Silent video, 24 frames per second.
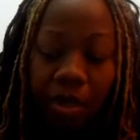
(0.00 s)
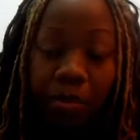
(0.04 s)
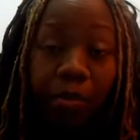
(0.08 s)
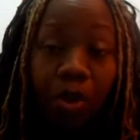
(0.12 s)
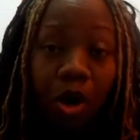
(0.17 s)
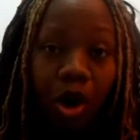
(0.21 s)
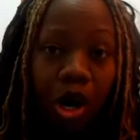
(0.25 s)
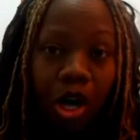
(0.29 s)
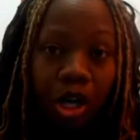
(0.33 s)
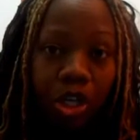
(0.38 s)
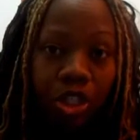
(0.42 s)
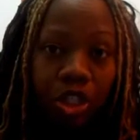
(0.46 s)

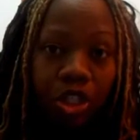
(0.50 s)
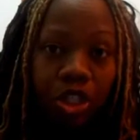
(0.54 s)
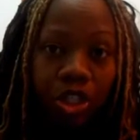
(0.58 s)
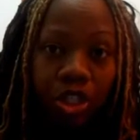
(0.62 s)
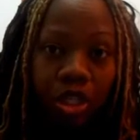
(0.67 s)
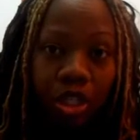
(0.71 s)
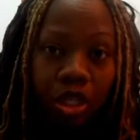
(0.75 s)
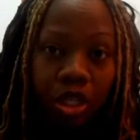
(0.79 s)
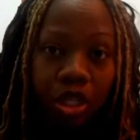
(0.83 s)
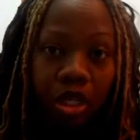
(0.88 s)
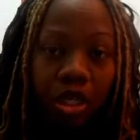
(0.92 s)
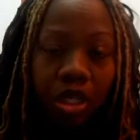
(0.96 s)
March,
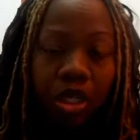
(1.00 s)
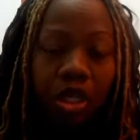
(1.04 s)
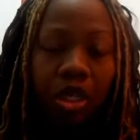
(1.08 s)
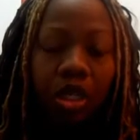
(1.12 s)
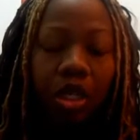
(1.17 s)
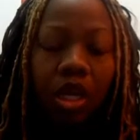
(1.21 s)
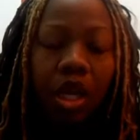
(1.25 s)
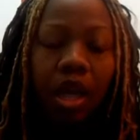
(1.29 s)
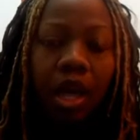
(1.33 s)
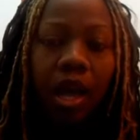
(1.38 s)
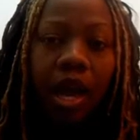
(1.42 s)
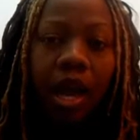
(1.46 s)

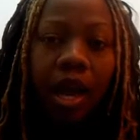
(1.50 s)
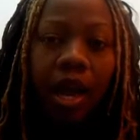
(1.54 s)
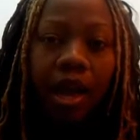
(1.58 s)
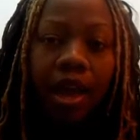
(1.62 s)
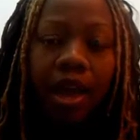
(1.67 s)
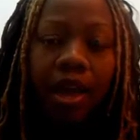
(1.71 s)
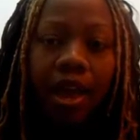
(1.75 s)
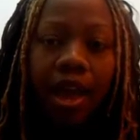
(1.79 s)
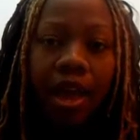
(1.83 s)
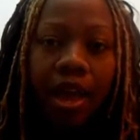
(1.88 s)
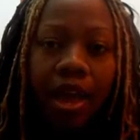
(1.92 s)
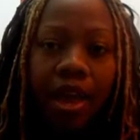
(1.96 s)
I
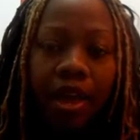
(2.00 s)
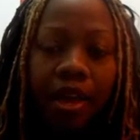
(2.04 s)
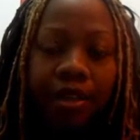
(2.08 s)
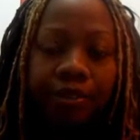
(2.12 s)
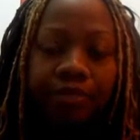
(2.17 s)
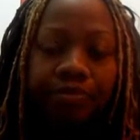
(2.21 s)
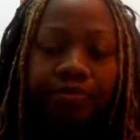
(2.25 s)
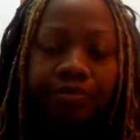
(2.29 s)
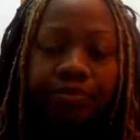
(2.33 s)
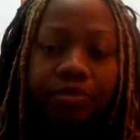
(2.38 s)
had